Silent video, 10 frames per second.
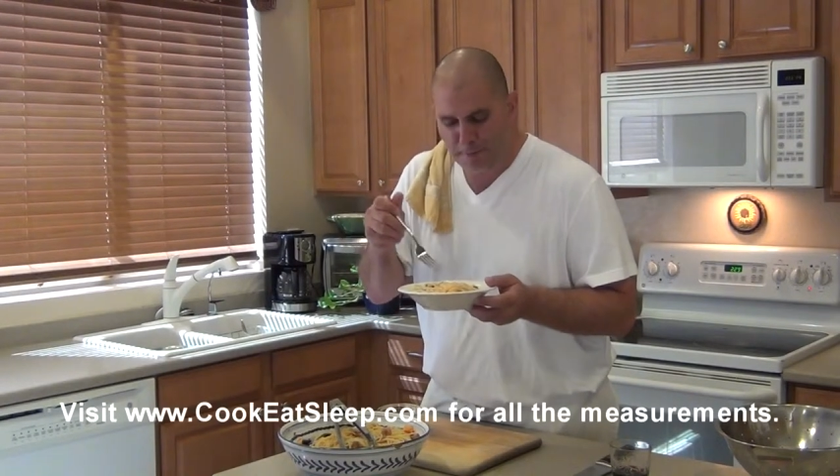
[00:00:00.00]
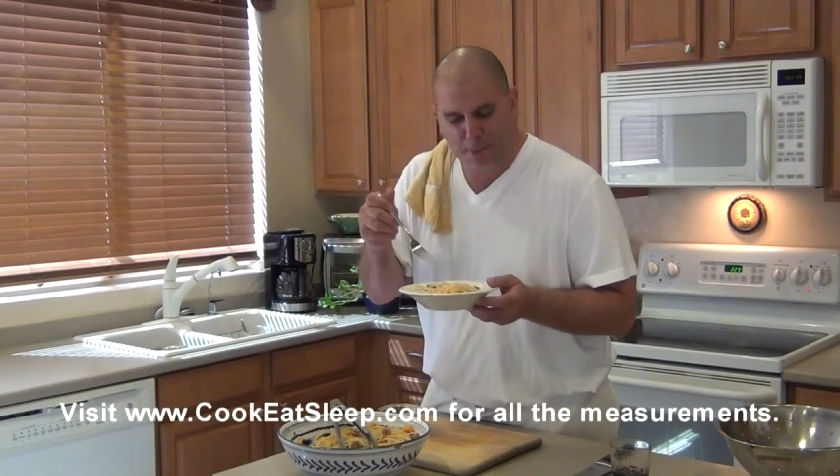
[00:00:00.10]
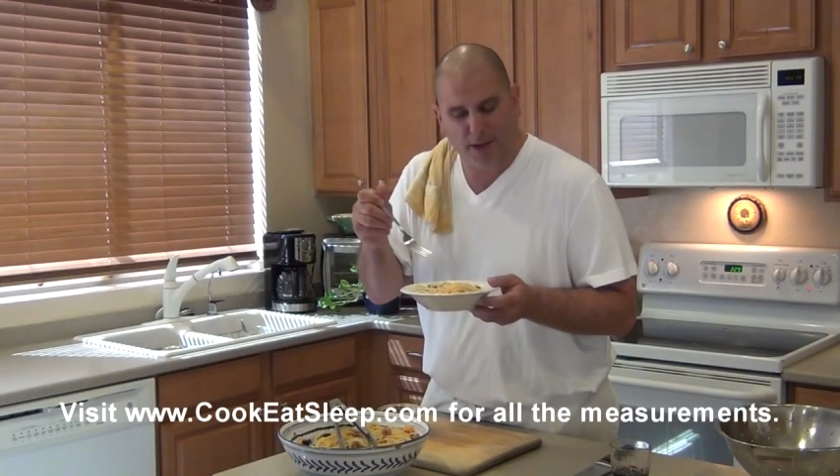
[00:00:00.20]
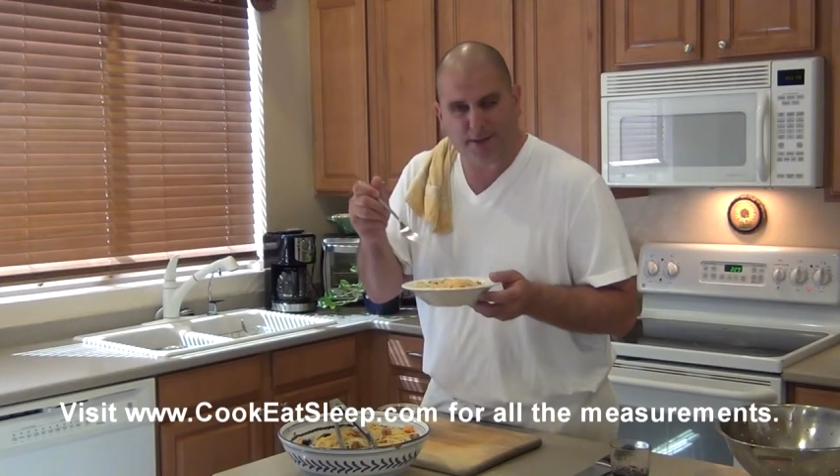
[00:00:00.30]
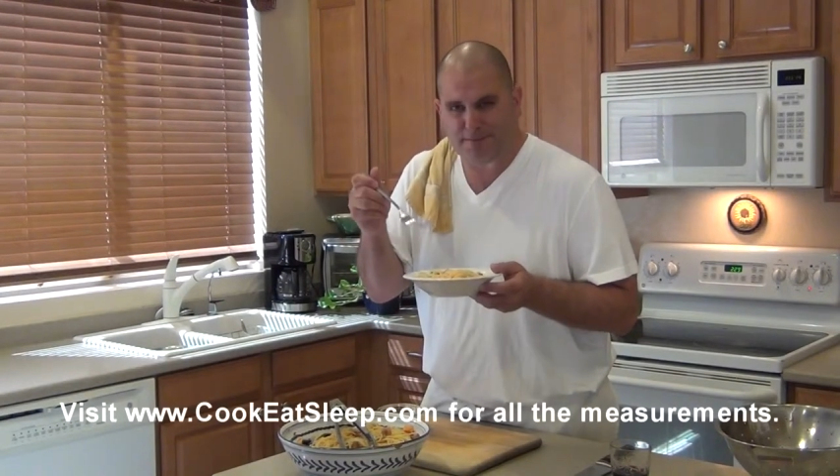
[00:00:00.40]

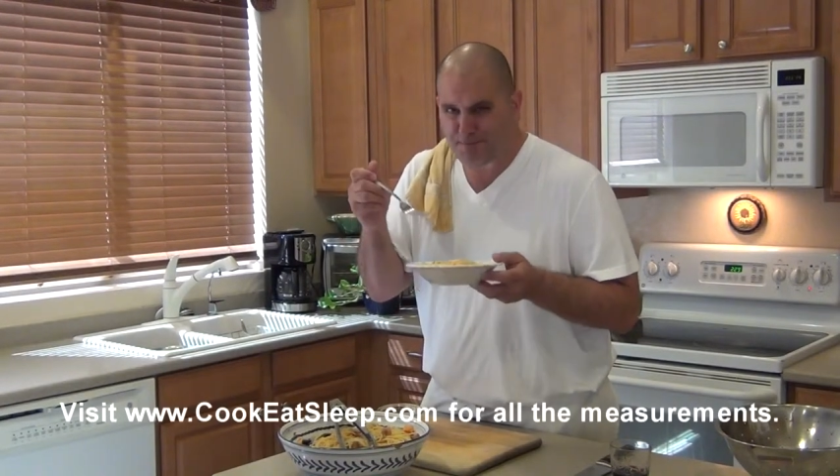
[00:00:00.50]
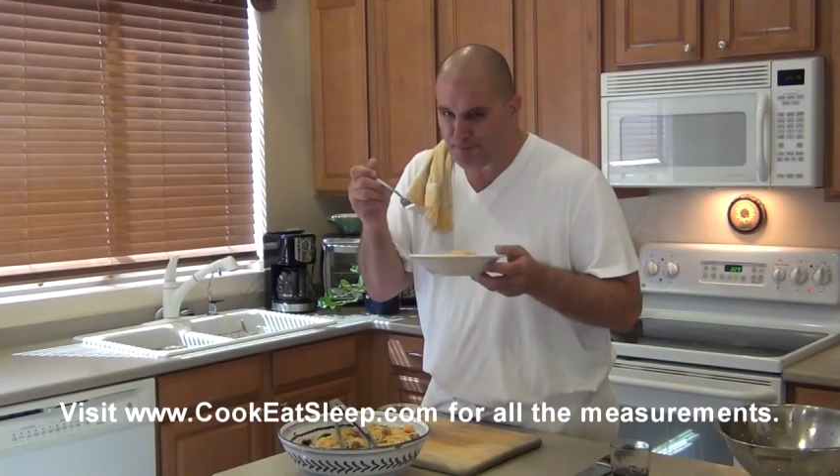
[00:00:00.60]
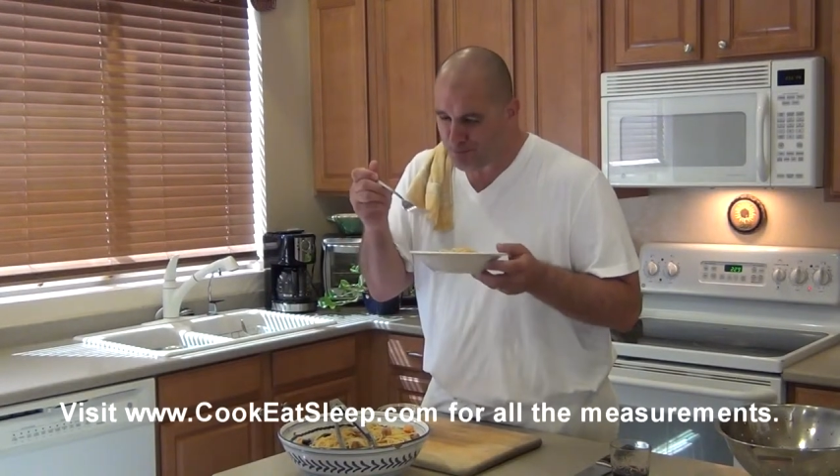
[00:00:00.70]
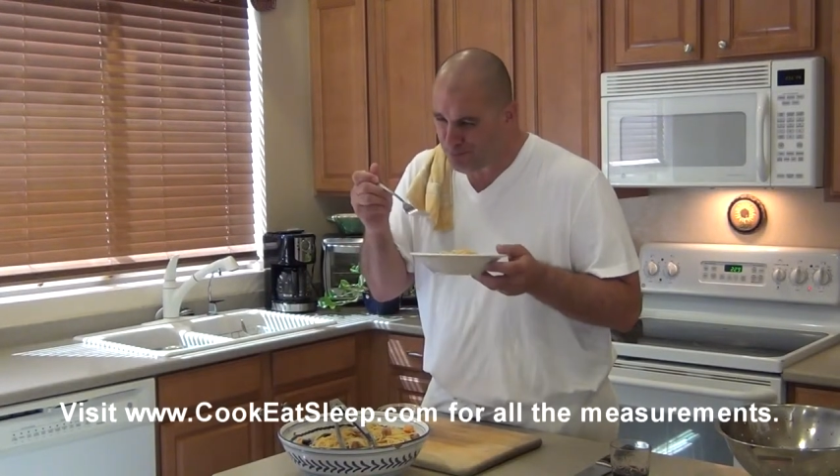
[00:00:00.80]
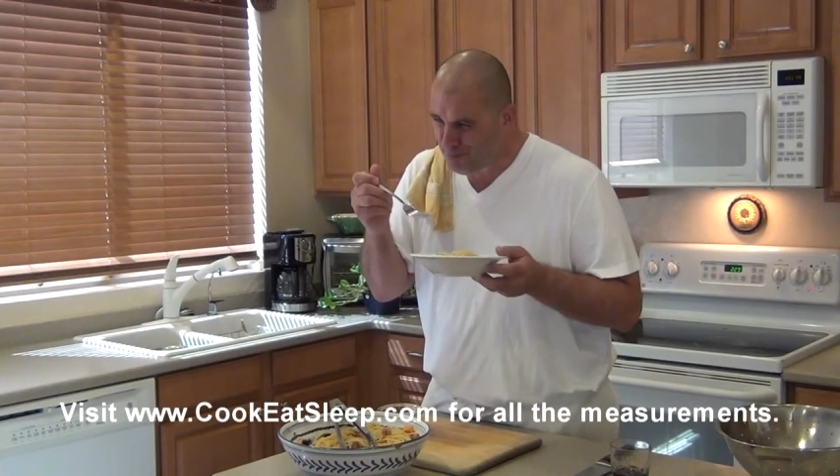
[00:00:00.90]
but
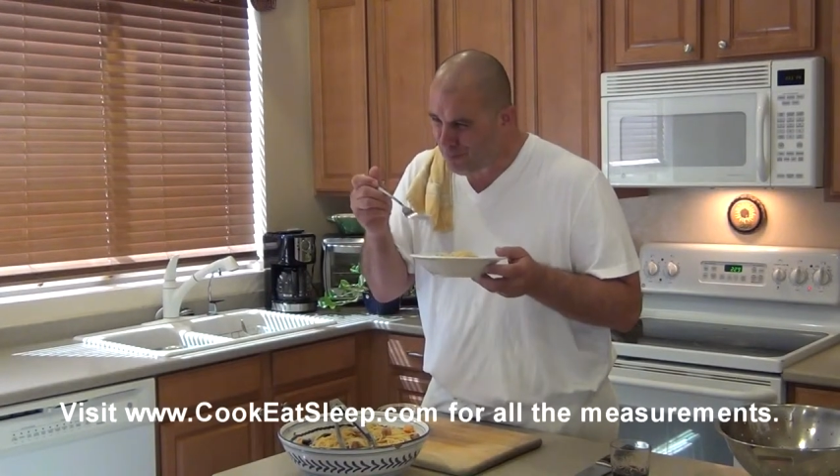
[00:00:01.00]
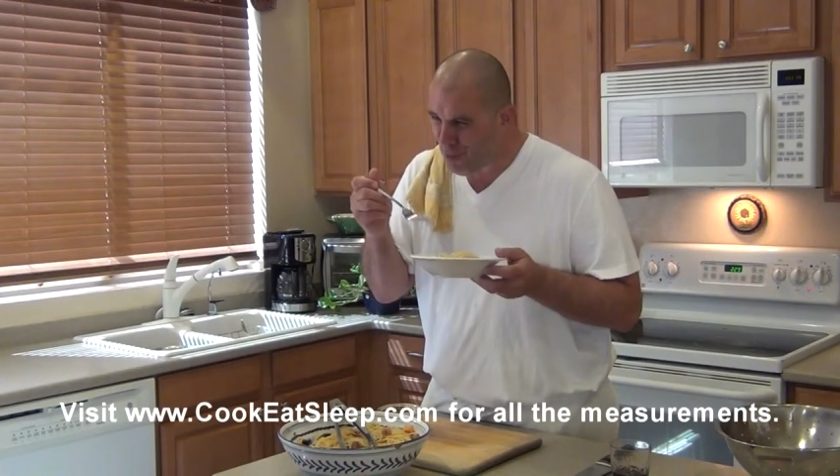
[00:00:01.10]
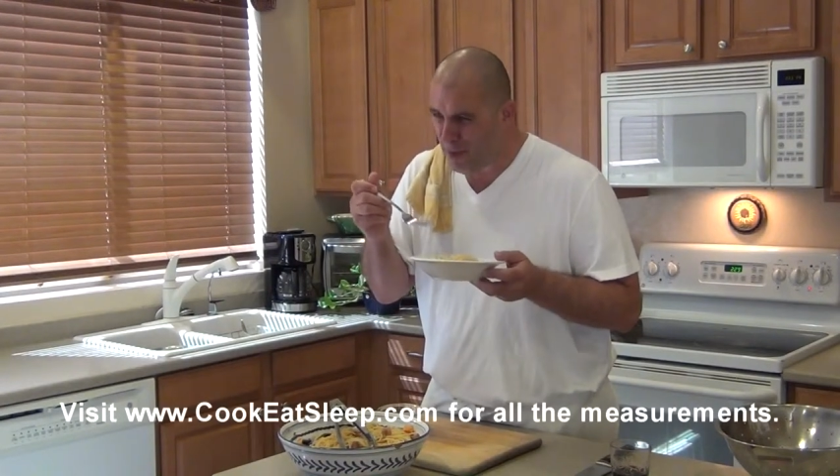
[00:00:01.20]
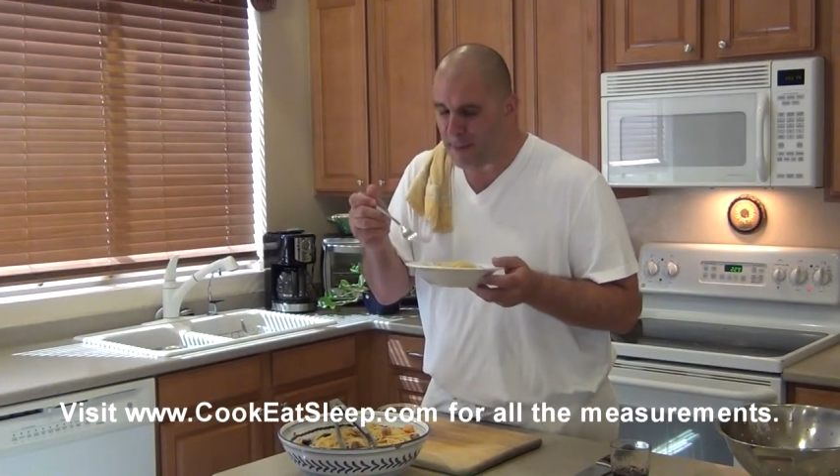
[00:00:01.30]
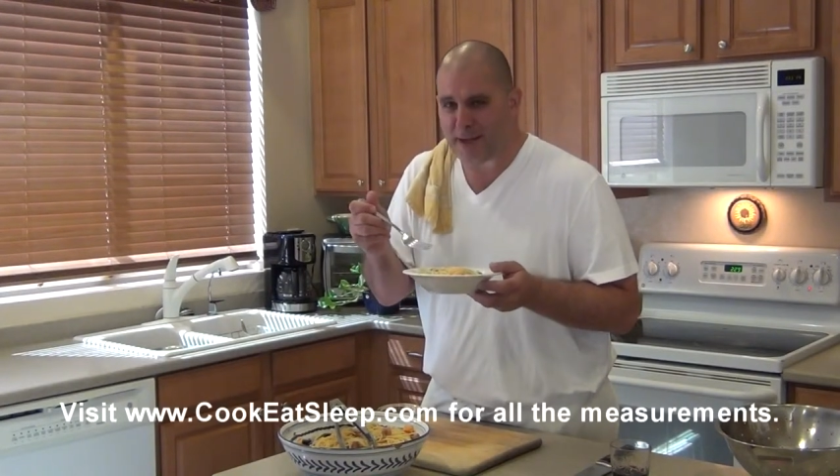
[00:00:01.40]

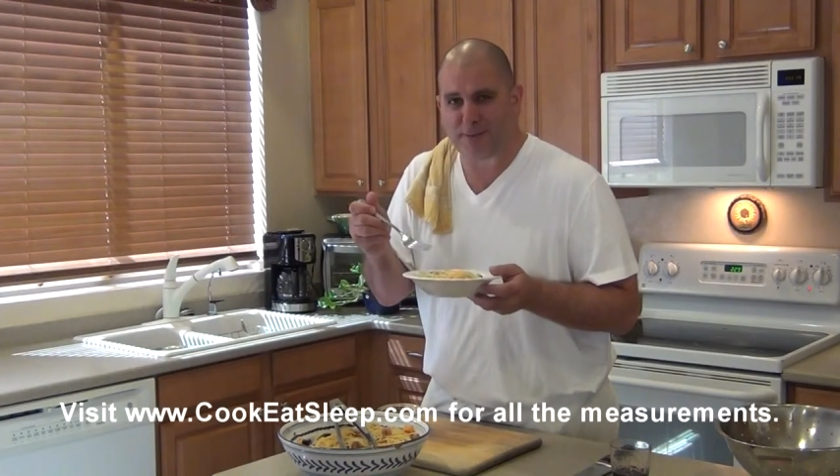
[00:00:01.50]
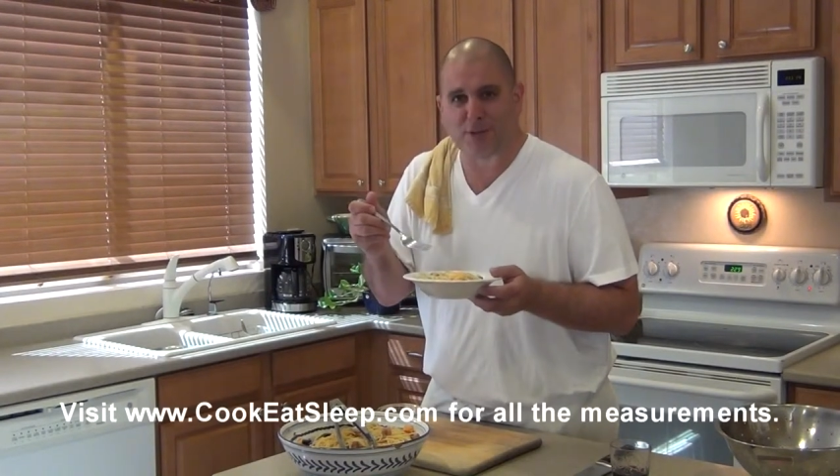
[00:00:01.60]
they become